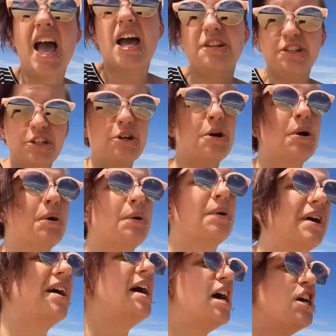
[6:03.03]
and you
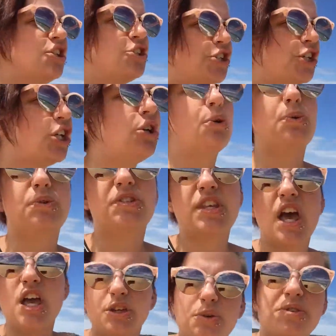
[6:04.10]
choose.
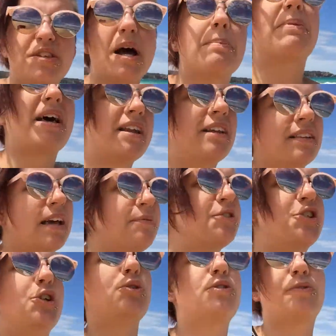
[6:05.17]
You stop letting life
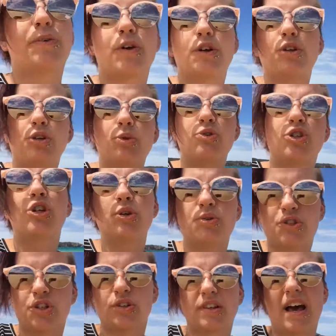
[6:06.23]
choose for you. You
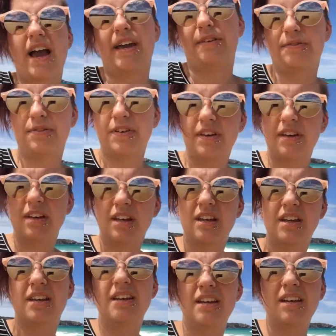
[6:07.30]
choose your life.
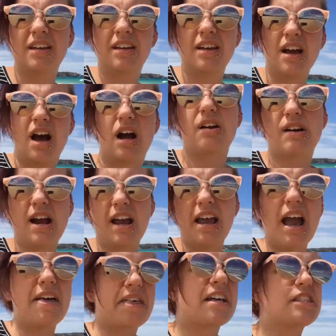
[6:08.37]
All
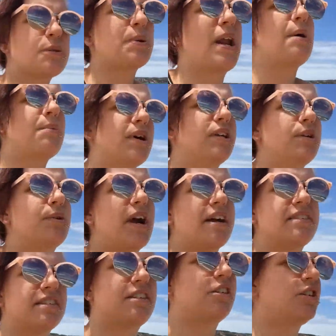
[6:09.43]
right? That's what I want you
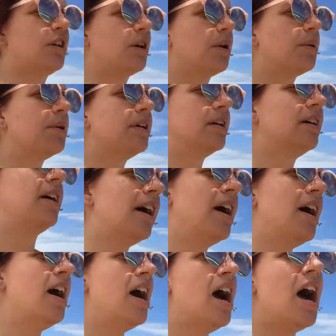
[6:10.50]
guys to do.
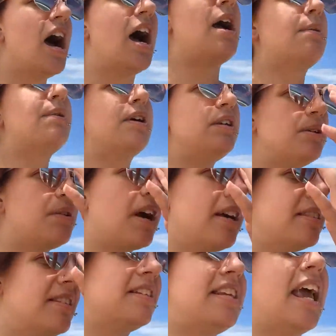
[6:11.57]
I want you
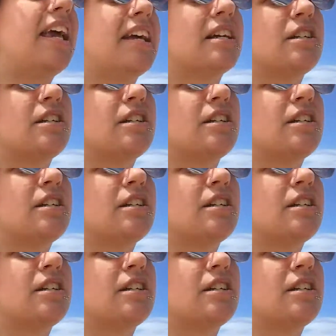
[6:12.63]
guys to take